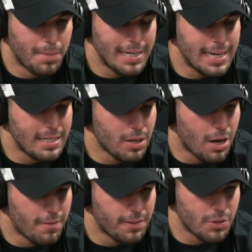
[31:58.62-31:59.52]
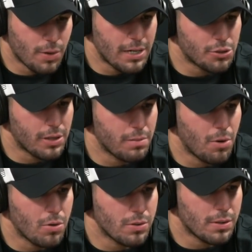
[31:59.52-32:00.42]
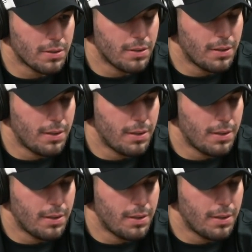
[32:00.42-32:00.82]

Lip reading: My days off is when I train the most.